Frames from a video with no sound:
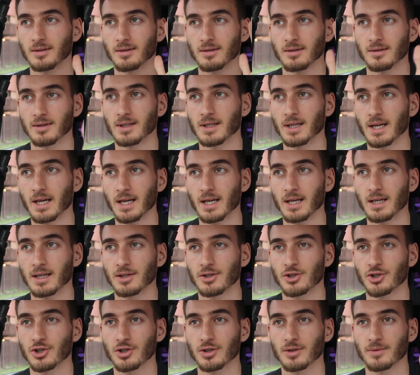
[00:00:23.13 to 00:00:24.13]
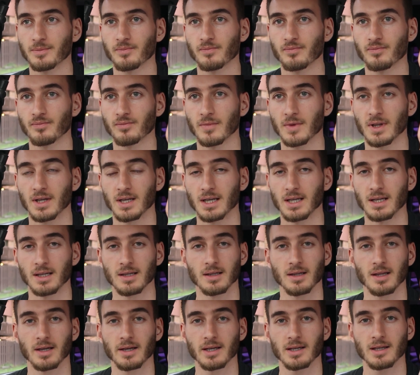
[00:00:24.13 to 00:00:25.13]
the H in
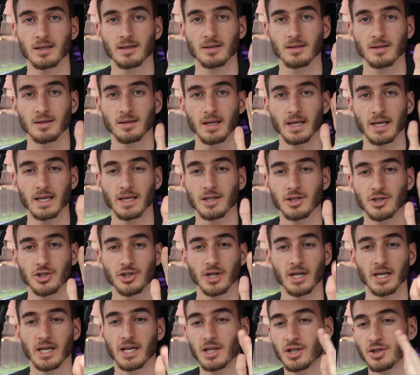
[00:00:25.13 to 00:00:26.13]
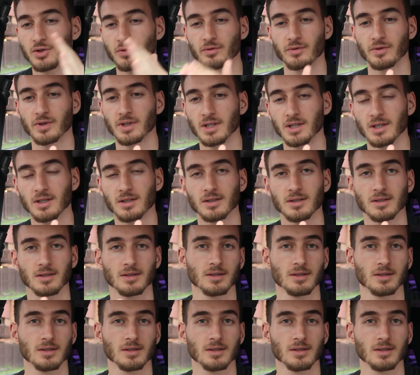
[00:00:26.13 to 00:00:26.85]
like HHV,